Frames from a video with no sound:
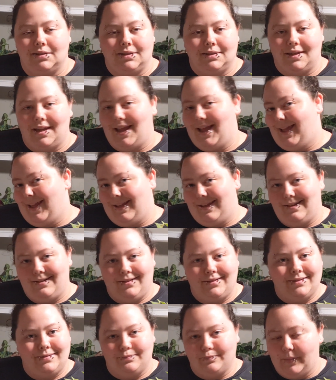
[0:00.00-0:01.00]
and
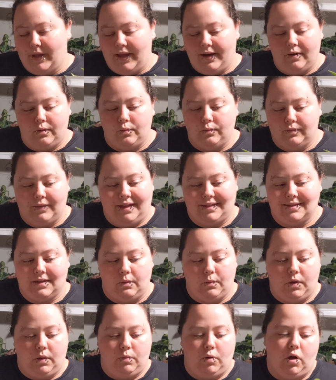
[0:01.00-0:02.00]
I don't, that's
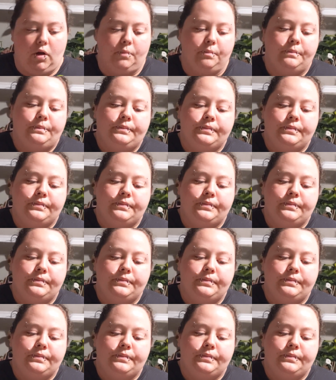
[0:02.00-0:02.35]
not what I want.